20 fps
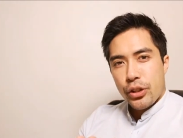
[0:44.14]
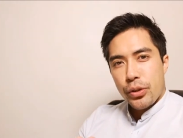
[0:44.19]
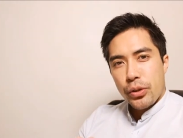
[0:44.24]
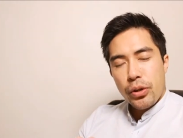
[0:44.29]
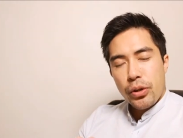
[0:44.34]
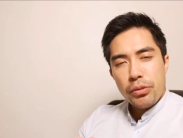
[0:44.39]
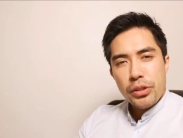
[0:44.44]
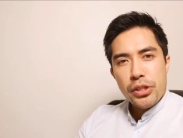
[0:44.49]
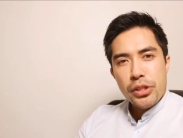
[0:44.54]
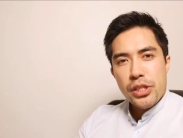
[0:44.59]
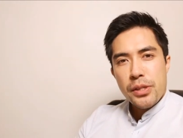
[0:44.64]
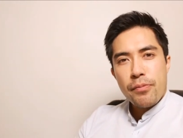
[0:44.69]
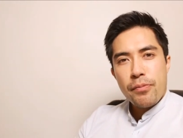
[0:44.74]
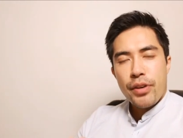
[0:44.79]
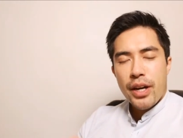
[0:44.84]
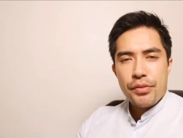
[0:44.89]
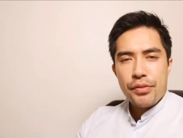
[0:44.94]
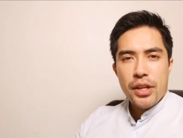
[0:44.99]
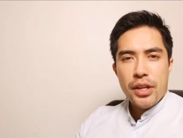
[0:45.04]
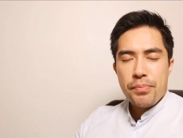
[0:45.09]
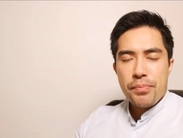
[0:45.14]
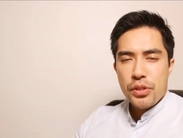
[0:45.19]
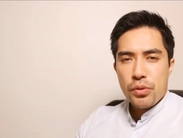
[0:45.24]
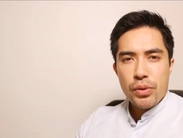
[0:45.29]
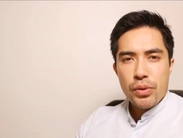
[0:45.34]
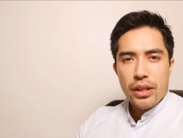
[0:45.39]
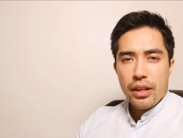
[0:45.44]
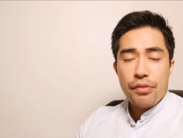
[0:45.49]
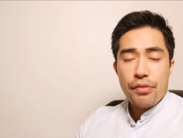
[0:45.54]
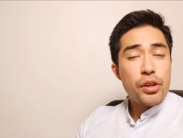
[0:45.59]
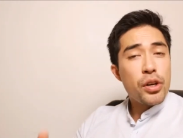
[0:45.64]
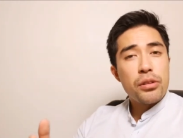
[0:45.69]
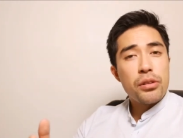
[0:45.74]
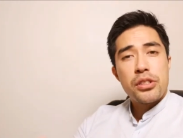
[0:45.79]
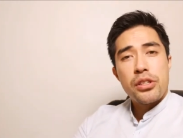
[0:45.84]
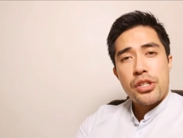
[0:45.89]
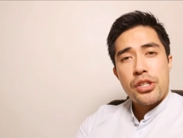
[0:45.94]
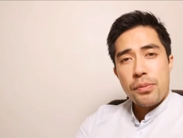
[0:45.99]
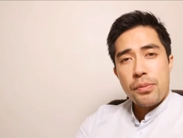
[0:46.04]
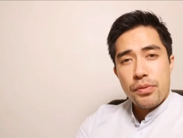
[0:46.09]
going to the gym five times a week, if you're going
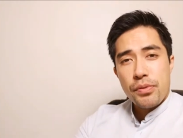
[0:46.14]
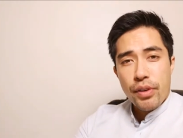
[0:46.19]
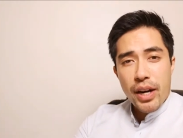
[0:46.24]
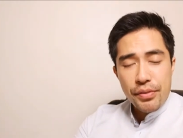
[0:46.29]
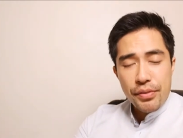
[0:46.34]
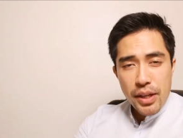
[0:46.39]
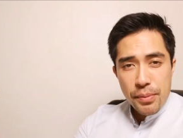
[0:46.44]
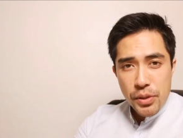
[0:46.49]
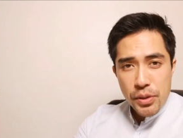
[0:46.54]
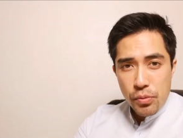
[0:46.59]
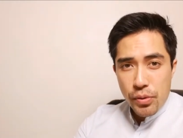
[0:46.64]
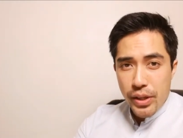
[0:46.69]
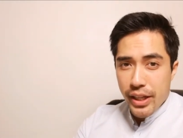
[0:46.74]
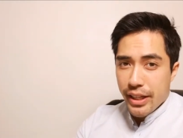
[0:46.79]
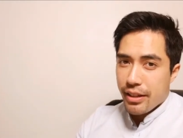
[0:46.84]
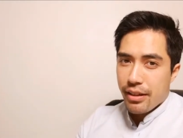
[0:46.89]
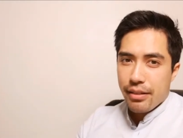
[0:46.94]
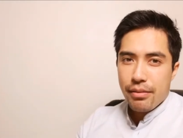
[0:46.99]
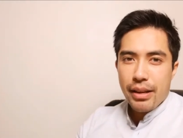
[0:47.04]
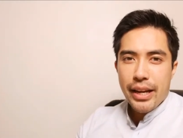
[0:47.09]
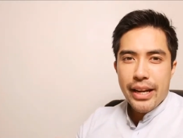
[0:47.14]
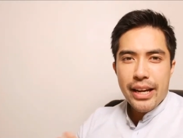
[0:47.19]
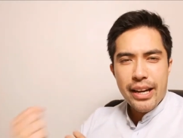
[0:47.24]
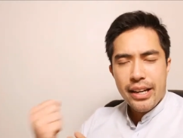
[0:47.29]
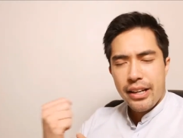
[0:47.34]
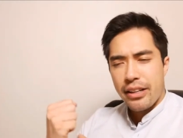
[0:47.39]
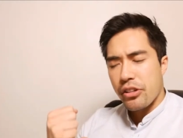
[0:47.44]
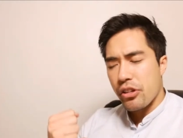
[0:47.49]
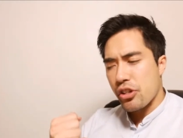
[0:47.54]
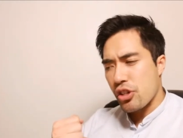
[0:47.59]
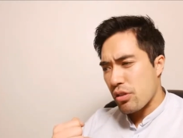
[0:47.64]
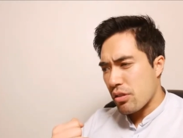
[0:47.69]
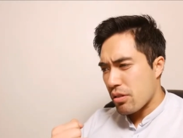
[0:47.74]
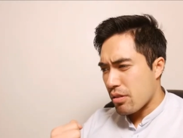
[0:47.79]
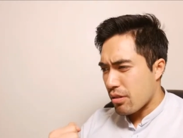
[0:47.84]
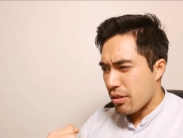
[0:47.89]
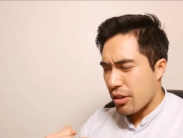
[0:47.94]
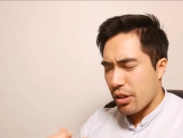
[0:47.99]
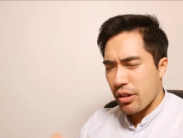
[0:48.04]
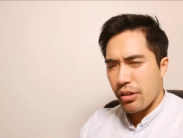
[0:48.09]
to the gym five times a week, hitting the,
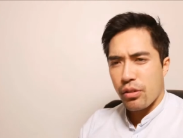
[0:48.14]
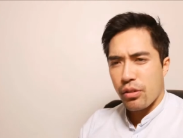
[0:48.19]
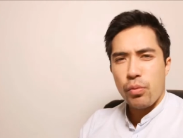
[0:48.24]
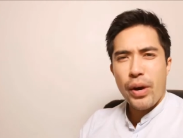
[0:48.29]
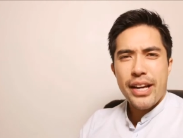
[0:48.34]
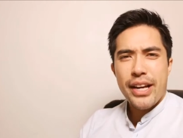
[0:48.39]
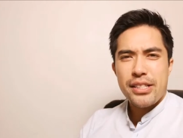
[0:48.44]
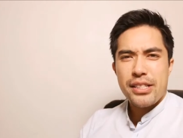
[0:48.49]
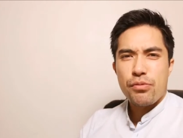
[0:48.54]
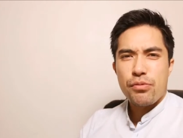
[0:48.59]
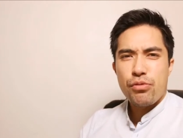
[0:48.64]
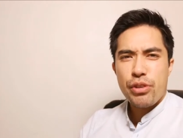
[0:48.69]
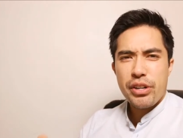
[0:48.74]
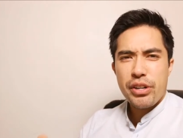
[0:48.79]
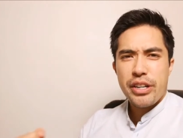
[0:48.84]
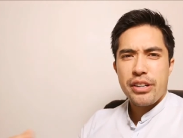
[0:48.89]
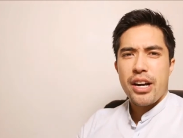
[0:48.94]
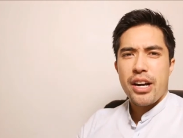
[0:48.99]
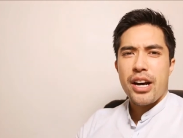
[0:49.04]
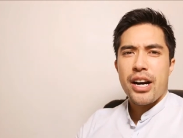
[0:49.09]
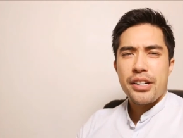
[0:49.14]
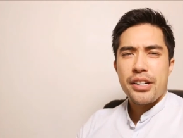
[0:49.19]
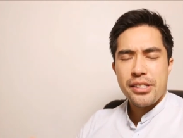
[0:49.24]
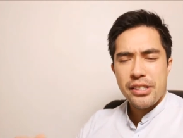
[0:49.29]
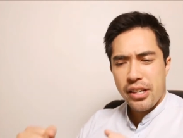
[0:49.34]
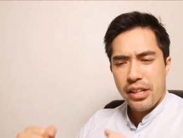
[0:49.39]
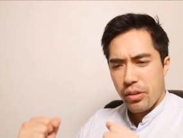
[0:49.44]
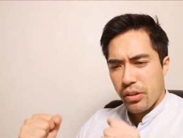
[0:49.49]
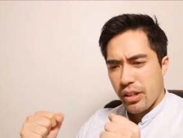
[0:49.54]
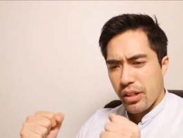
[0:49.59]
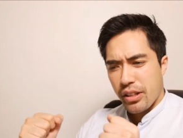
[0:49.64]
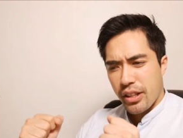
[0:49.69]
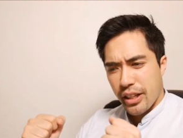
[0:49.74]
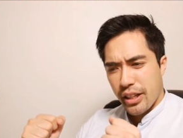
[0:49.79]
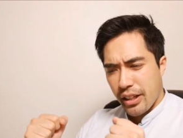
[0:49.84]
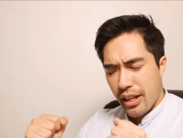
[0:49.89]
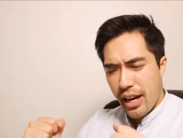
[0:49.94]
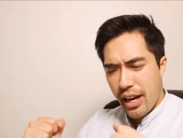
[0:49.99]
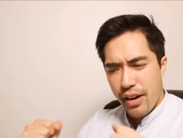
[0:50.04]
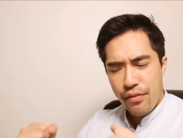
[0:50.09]
you know, the weights very hard as like
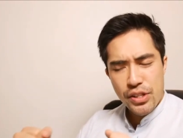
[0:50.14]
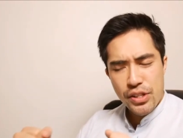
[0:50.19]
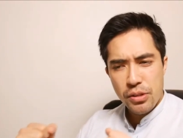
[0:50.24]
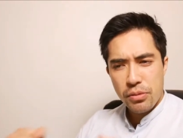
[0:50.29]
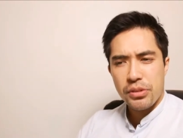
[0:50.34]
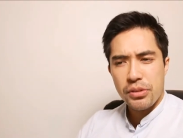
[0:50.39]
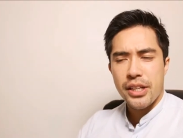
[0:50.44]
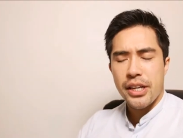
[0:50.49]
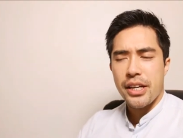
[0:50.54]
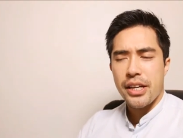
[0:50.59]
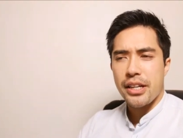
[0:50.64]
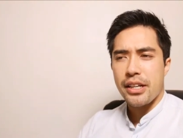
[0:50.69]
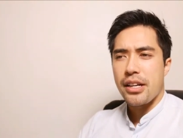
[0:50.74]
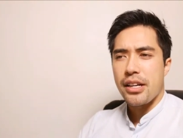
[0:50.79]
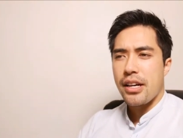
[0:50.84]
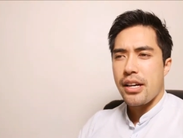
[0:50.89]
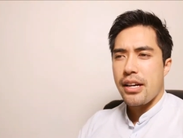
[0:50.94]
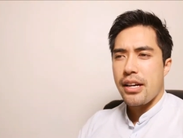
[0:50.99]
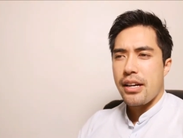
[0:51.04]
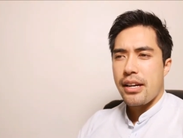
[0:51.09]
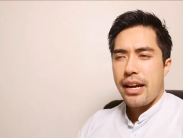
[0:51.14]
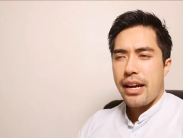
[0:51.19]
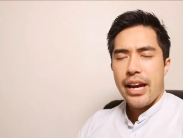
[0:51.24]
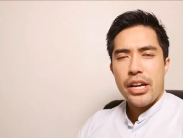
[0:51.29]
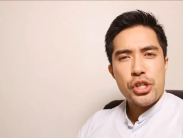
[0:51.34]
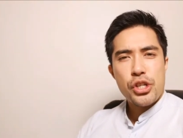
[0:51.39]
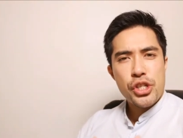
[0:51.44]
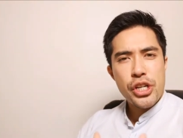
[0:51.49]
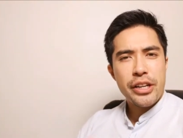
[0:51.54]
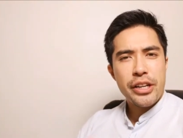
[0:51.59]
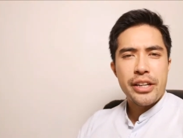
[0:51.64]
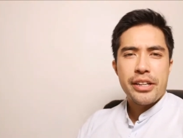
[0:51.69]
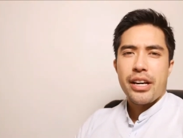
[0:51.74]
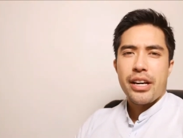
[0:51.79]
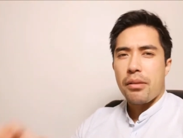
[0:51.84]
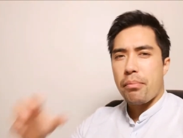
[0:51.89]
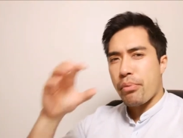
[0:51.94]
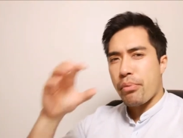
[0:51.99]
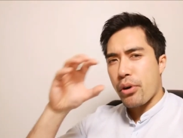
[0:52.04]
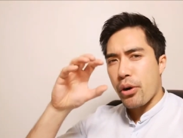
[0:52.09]
every single day, chugging
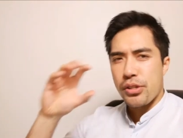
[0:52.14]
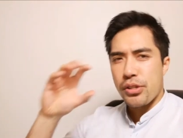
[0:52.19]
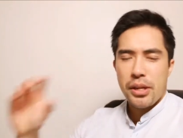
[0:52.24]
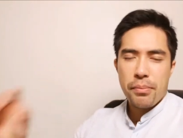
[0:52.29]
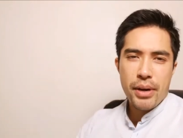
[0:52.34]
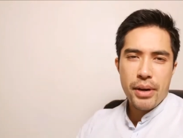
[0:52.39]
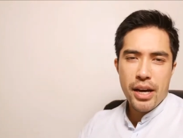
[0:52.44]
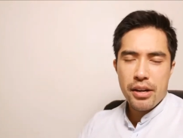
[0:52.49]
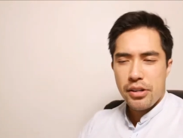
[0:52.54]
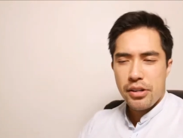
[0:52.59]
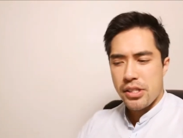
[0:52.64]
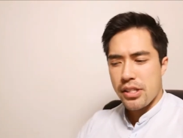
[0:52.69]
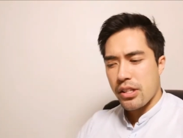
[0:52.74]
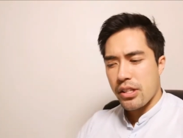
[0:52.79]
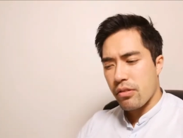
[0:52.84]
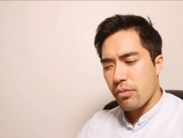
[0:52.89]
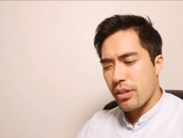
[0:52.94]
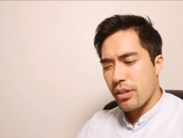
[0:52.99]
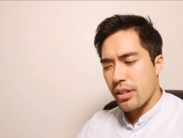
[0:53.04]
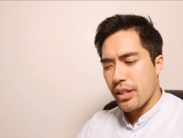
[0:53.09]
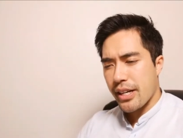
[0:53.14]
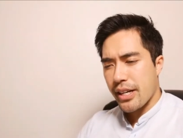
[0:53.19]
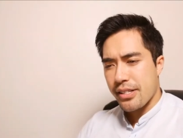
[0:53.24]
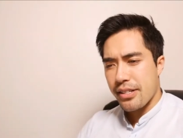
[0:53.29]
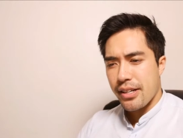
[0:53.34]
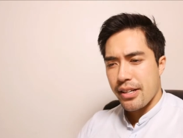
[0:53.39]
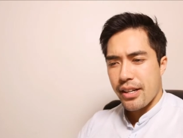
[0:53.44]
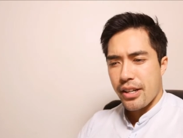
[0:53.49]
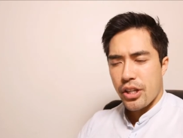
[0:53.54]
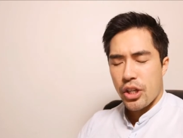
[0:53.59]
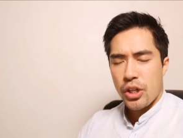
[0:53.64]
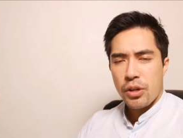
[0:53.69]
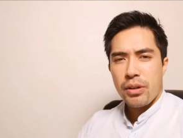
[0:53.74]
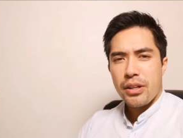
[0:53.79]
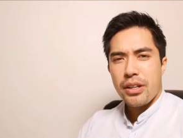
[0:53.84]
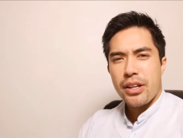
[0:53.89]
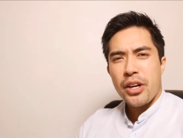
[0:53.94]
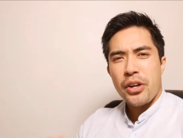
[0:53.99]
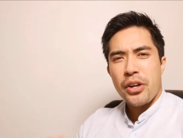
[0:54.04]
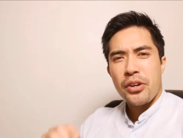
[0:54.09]
down protein powders and you realize, you know
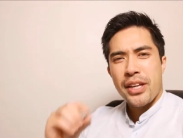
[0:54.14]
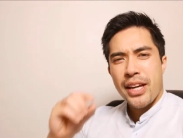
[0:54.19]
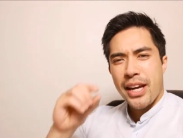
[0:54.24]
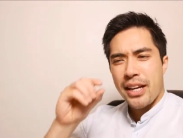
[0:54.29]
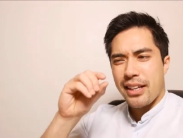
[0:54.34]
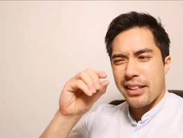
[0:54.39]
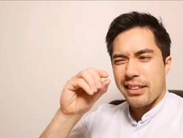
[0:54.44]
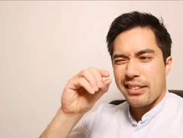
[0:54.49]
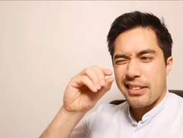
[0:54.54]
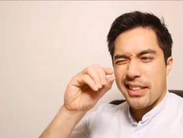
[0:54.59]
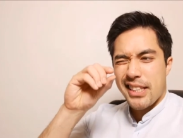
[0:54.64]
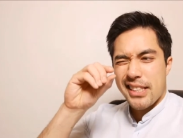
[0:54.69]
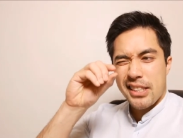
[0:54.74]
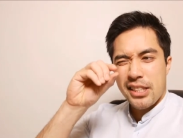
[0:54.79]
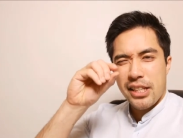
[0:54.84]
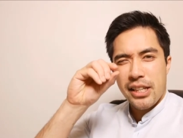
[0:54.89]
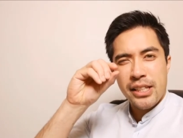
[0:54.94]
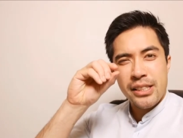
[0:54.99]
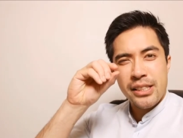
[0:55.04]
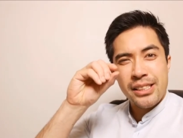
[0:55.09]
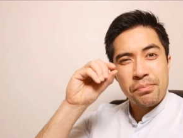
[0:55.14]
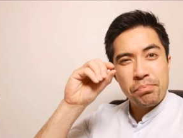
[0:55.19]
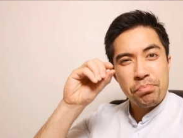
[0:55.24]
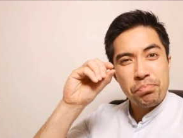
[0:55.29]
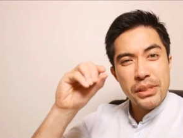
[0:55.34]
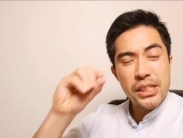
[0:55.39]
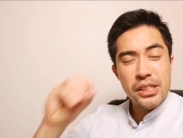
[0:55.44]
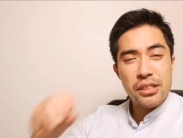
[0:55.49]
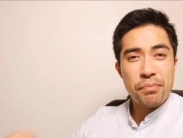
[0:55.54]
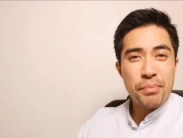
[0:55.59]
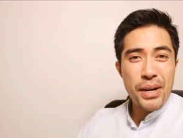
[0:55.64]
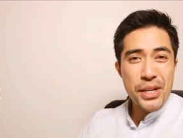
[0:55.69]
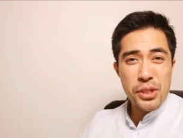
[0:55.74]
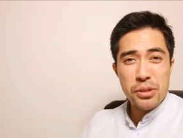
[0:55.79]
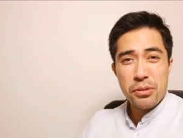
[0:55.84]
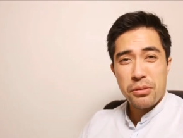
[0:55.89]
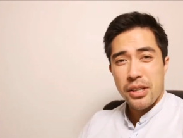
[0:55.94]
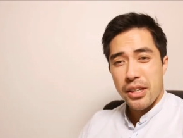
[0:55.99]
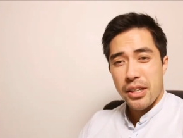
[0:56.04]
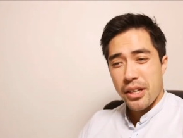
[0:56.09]
what, I only gained like this tiny bit of
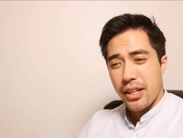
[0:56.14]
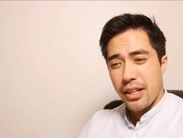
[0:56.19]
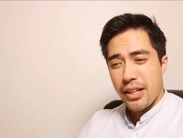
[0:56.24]
muscle.